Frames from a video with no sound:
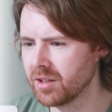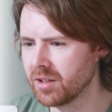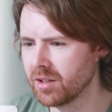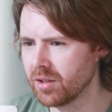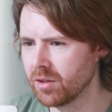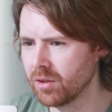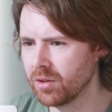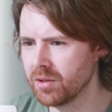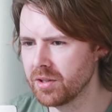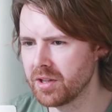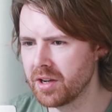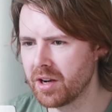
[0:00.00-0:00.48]

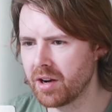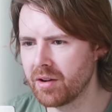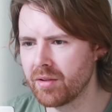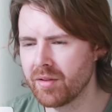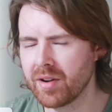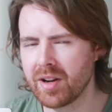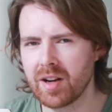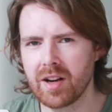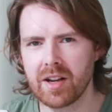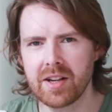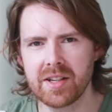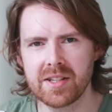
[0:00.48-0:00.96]
London, I
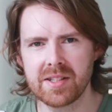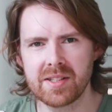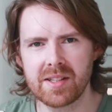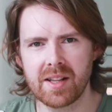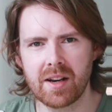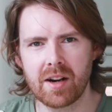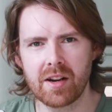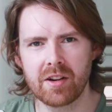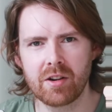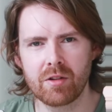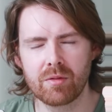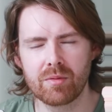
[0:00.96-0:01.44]
realized
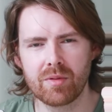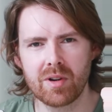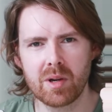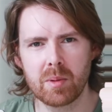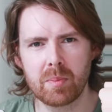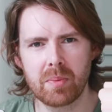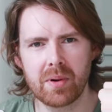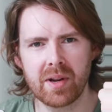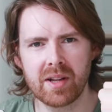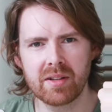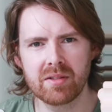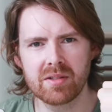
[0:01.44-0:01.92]
that I don't really
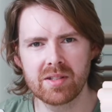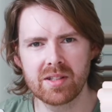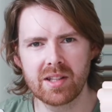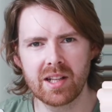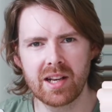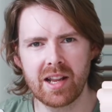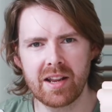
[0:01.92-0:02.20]
pronounce the